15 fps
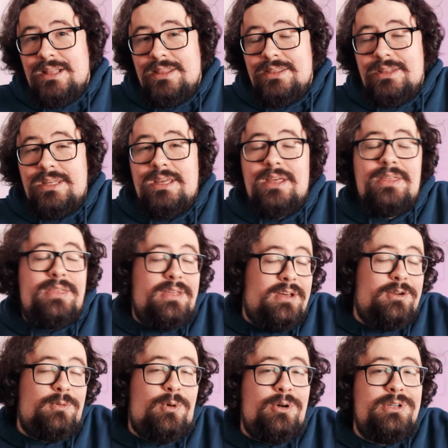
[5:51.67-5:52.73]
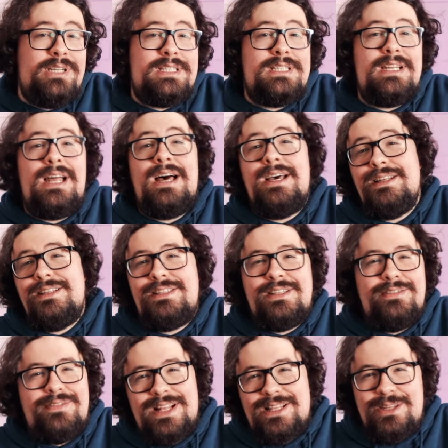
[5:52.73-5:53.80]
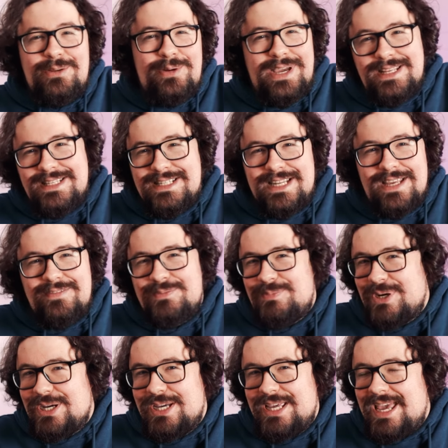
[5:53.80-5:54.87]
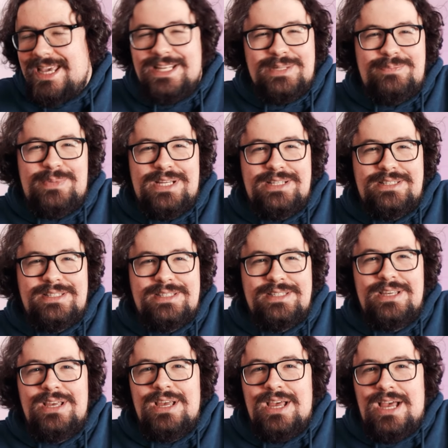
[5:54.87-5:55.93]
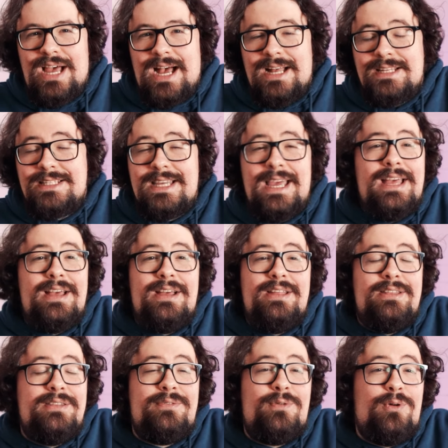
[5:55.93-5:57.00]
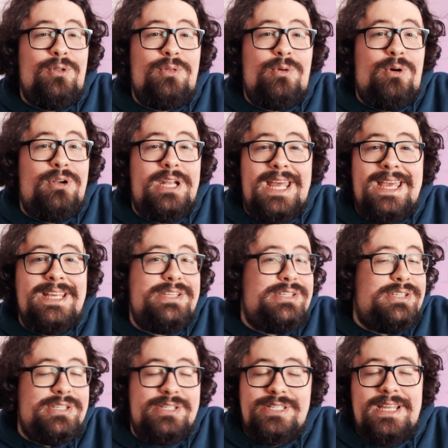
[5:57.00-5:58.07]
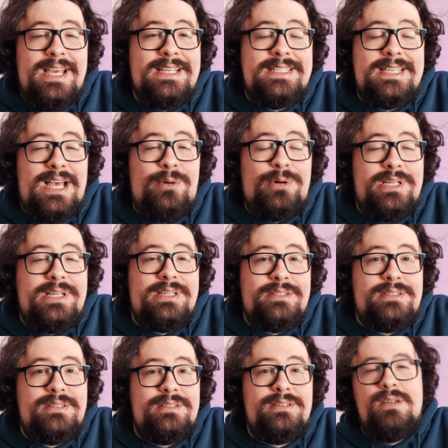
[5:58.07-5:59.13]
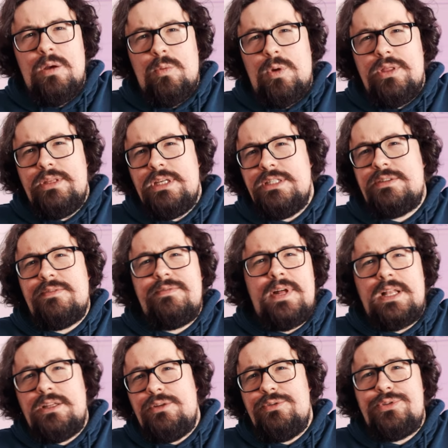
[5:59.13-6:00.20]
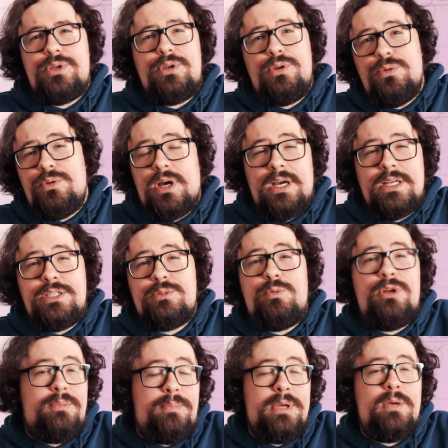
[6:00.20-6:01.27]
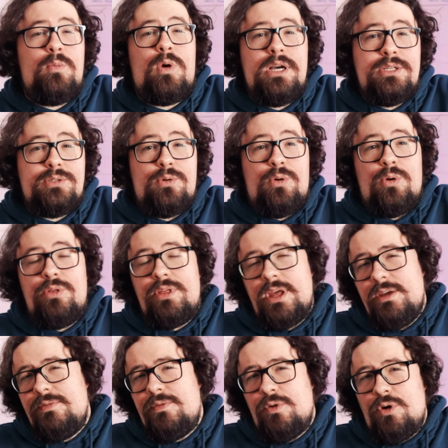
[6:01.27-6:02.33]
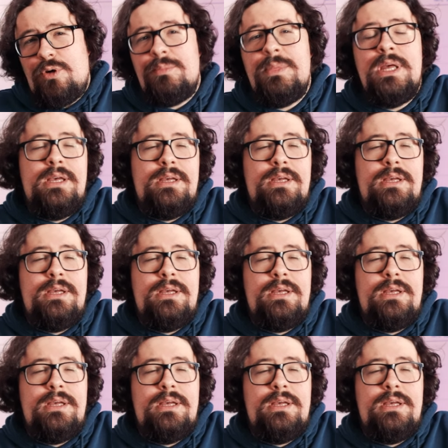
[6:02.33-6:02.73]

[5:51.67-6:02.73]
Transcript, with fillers: The third one slides the value 8 left by 8 bits. And in the fourth one, 8 just stays how it is. When these values unite with bitwise OR, they form